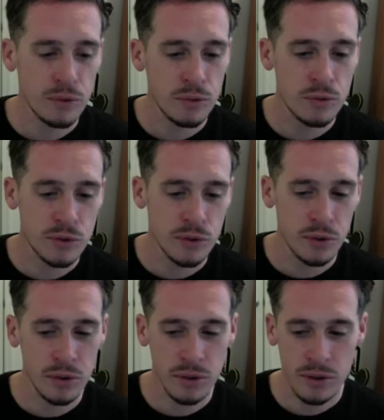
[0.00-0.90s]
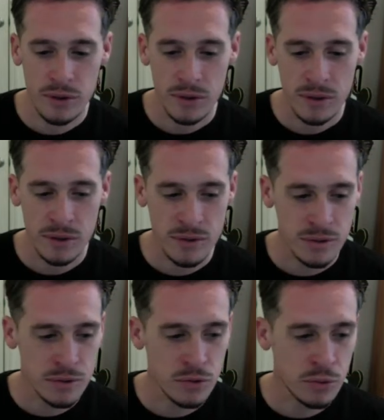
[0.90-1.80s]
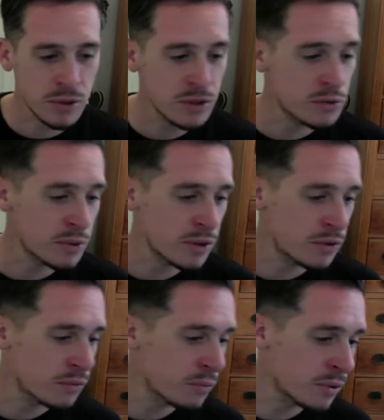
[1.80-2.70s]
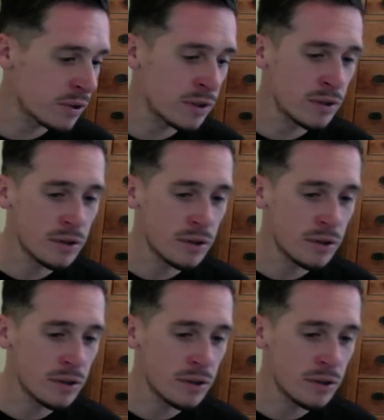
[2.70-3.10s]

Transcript: Hussar. It's the 2023